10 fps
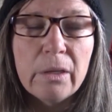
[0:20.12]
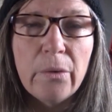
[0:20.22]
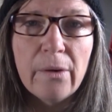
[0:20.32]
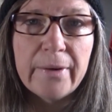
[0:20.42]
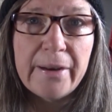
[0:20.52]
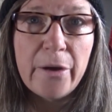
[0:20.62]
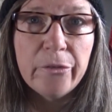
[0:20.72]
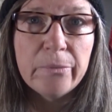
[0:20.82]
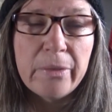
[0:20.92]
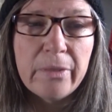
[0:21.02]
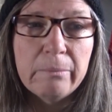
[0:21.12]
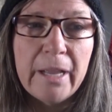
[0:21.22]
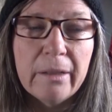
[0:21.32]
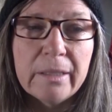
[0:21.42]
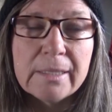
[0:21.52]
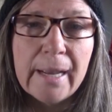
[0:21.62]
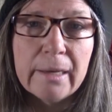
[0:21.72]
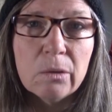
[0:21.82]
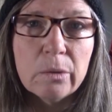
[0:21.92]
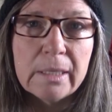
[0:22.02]
You already know from the thumbnail and the
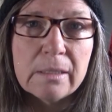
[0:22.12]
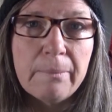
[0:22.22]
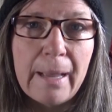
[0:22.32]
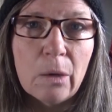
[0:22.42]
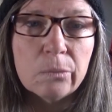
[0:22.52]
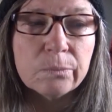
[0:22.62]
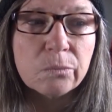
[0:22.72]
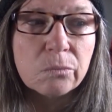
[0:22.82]
title what it's about.